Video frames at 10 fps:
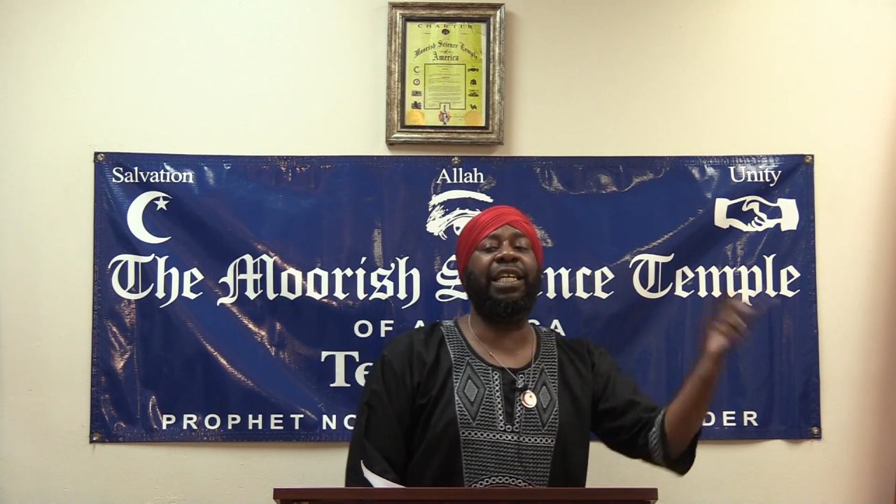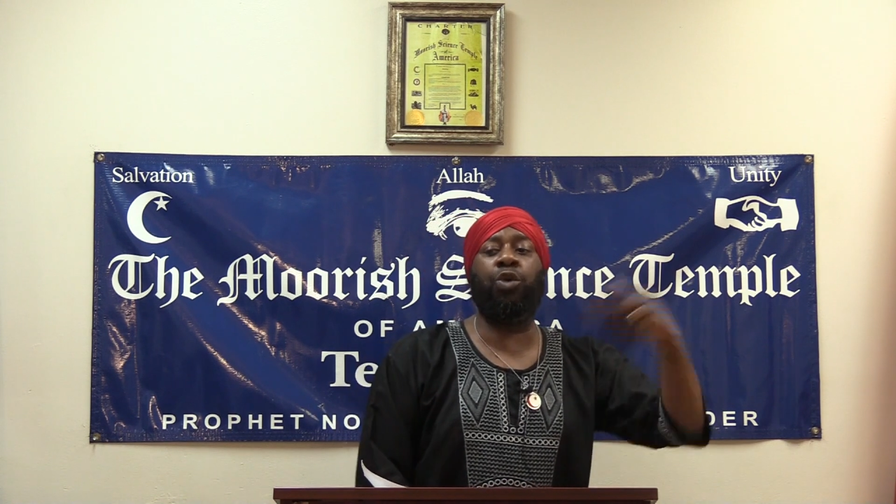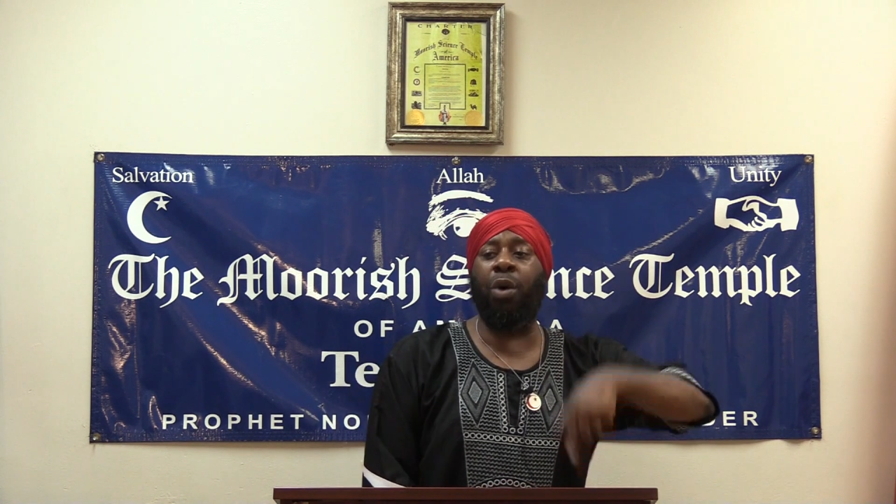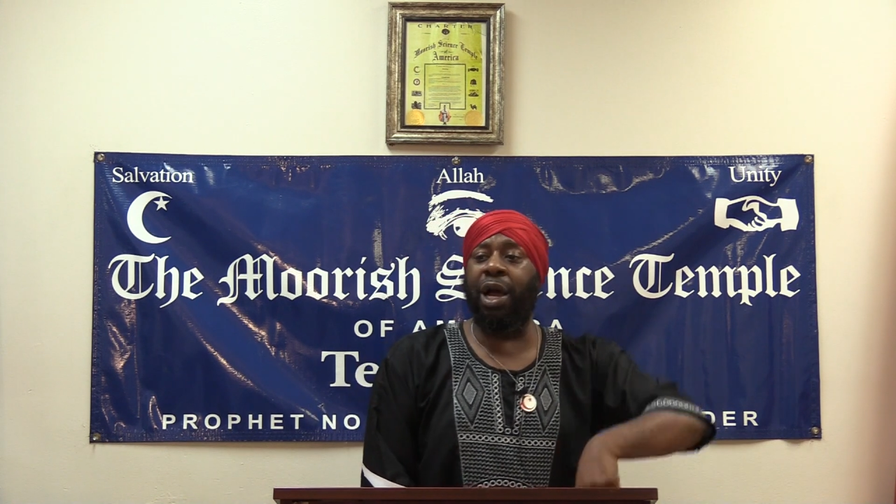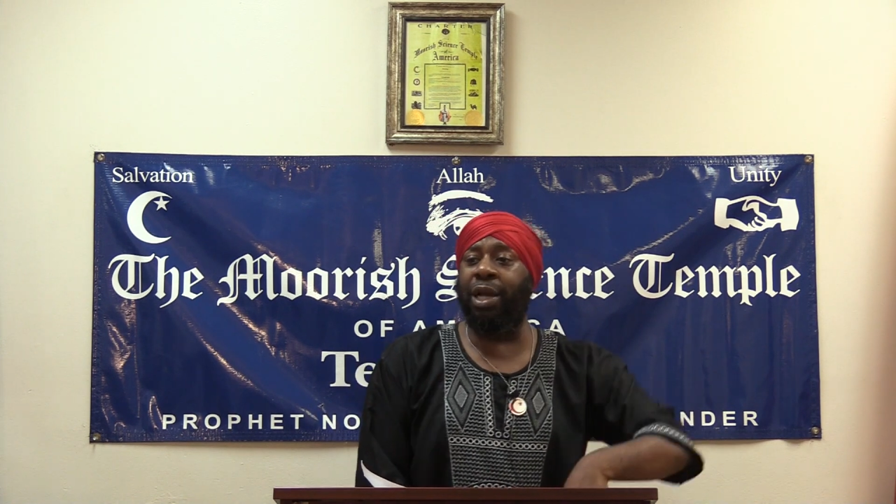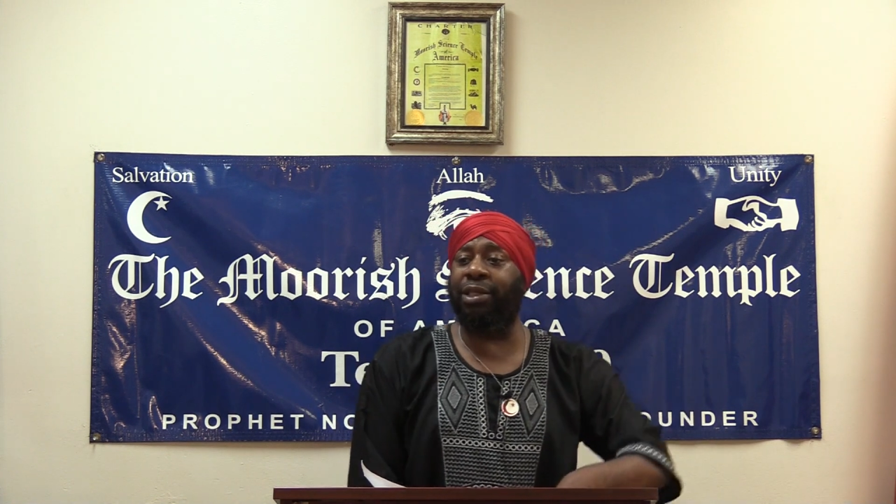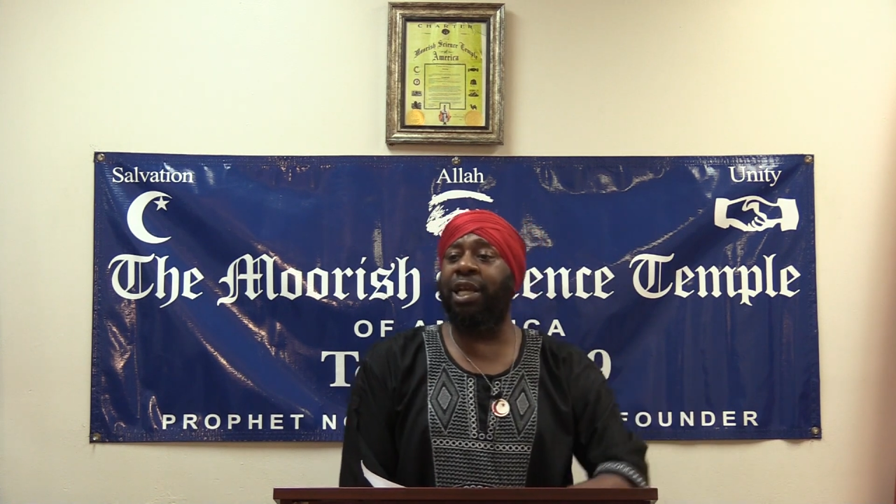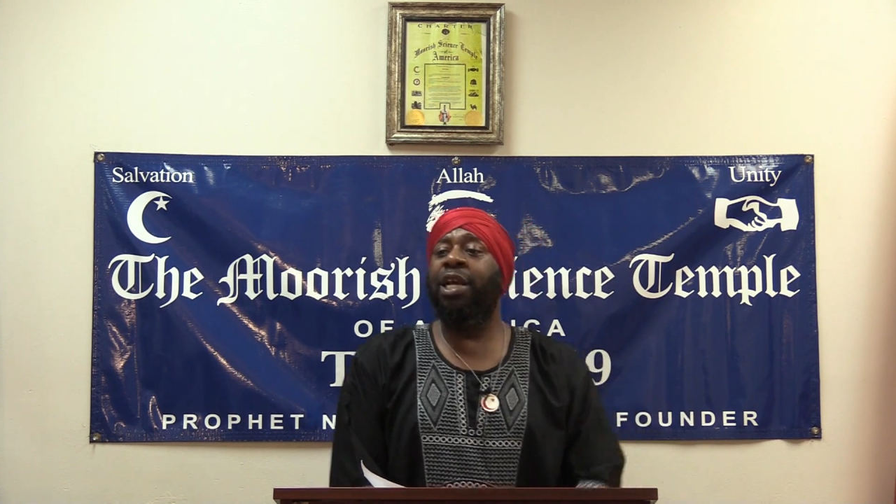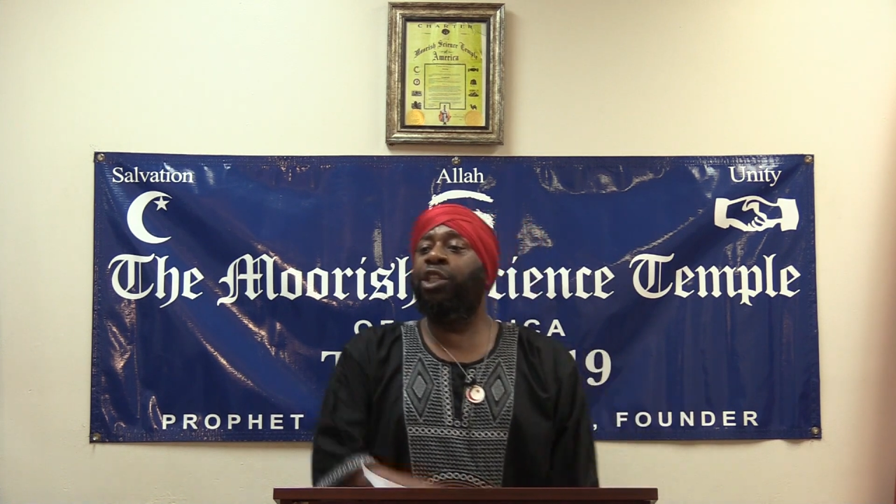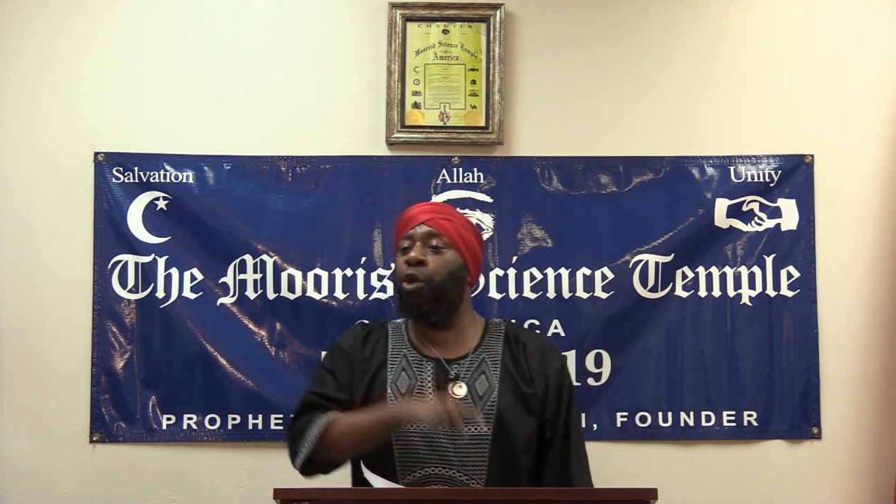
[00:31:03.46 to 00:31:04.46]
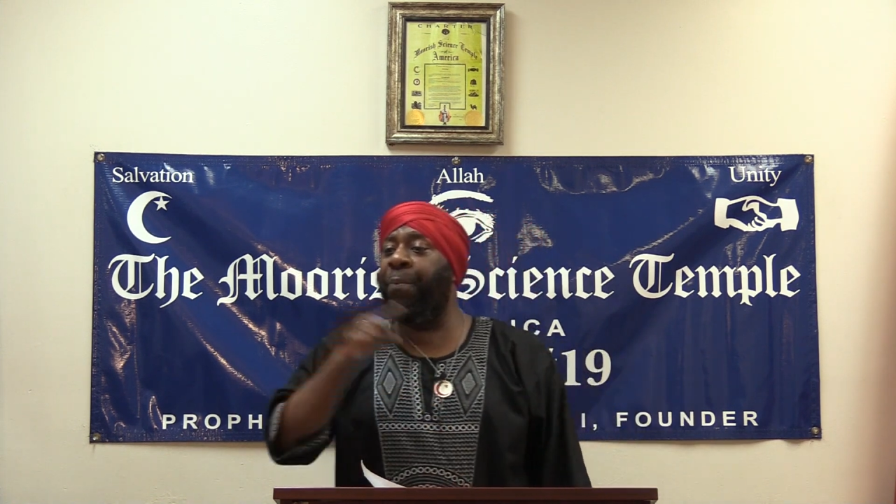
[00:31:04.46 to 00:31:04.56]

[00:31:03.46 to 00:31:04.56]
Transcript: these ones to